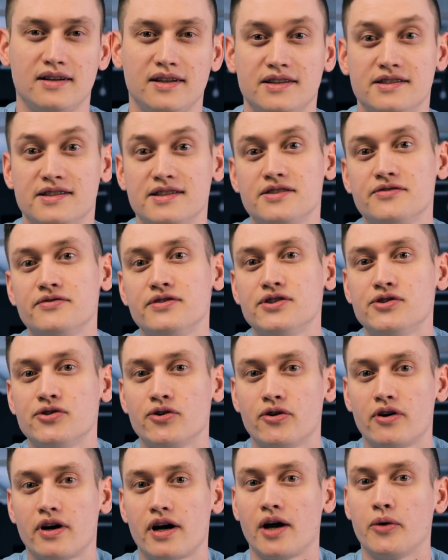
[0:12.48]
In this
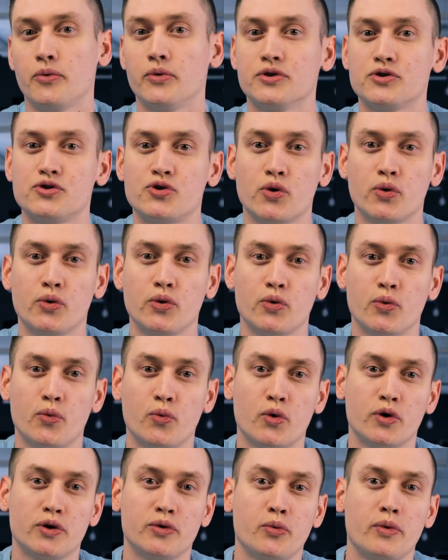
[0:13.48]
video, I will show you
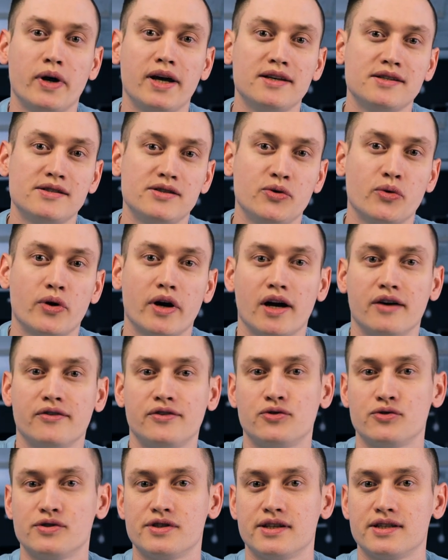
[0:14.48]
what ways you have
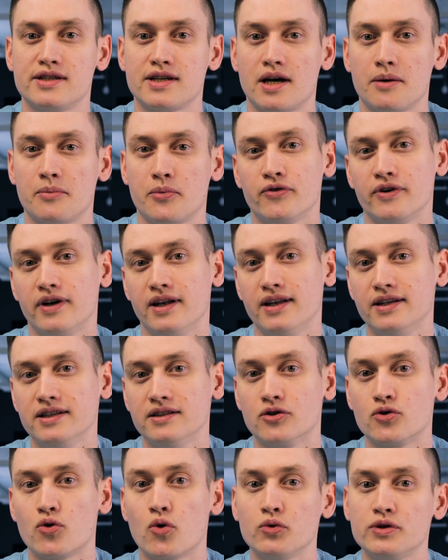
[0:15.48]
to set up lead
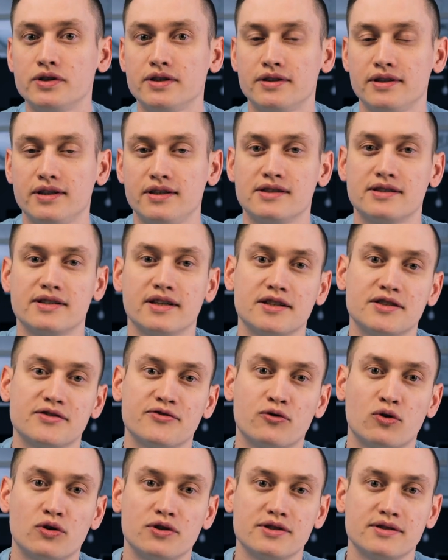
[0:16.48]
routing in
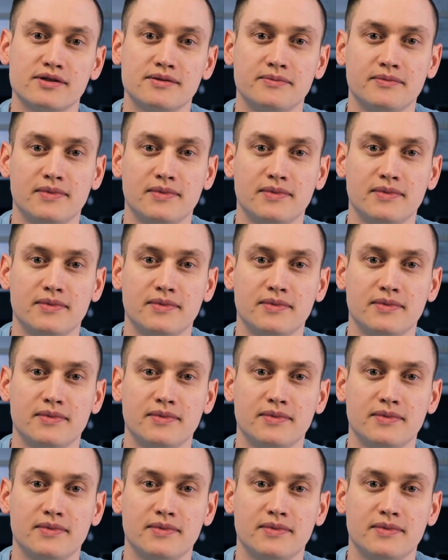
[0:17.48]
Salesforce.